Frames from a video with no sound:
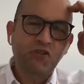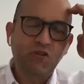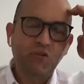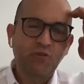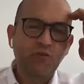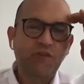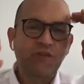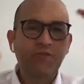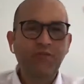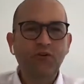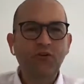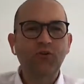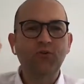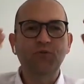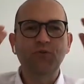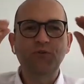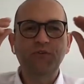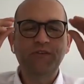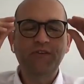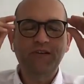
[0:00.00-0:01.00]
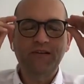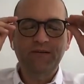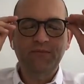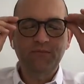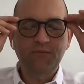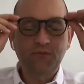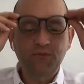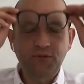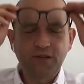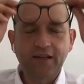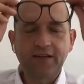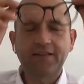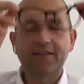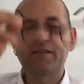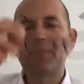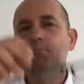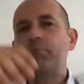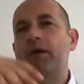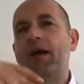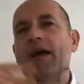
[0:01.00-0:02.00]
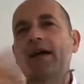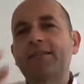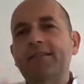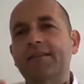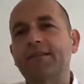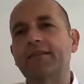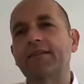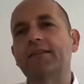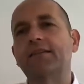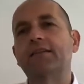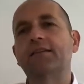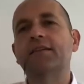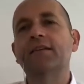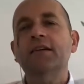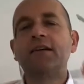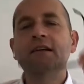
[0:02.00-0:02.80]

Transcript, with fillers: goes as follows: um, so there is the patent.